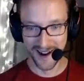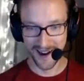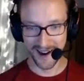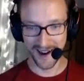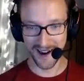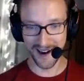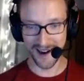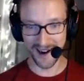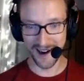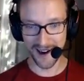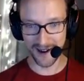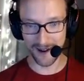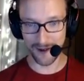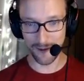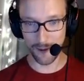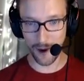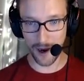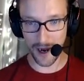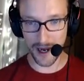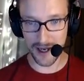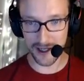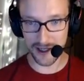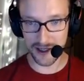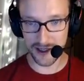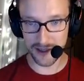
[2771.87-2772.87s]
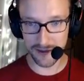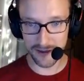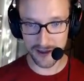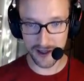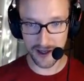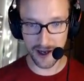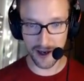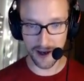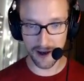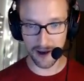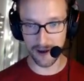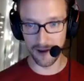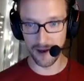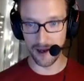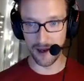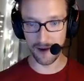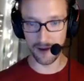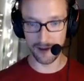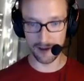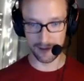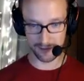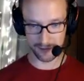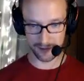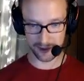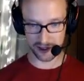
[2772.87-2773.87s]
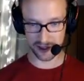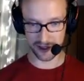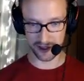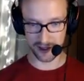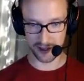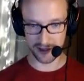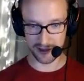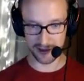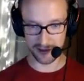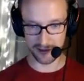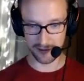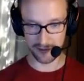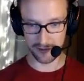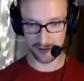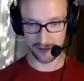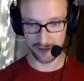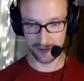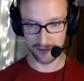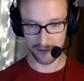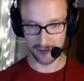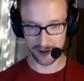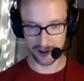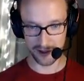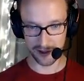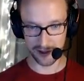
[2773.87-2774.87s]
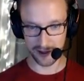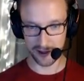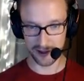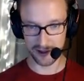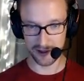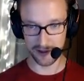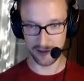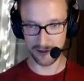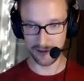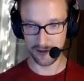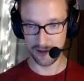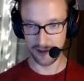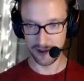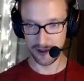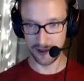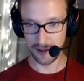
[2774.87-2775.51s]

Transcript: Why did you error out? What should I do? What should I do?